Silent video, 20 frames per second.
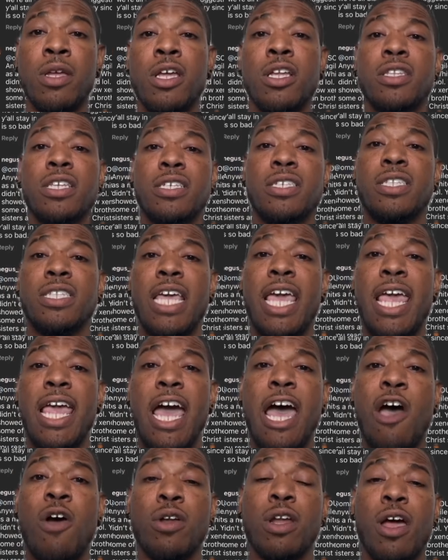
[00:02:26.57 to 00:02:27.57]
to stay
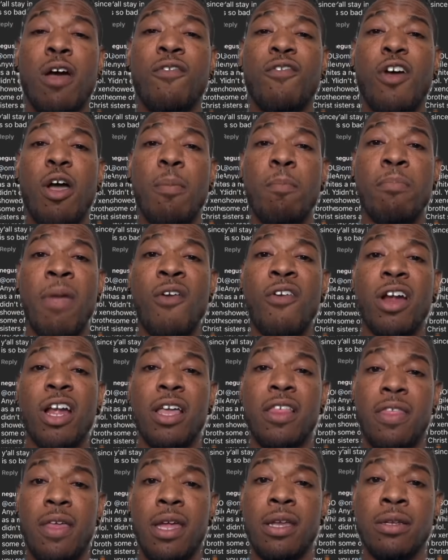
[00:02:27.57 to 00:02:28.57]
out of
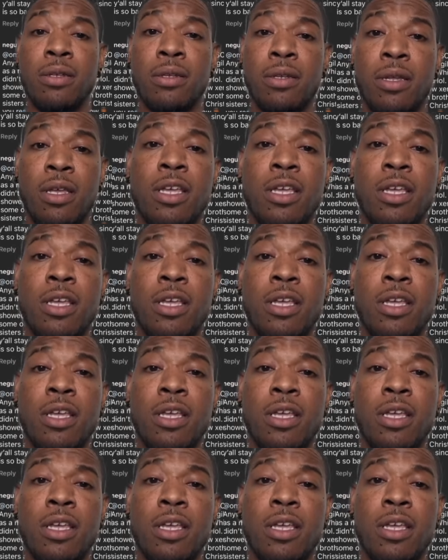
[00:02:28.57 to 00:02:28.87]
America then.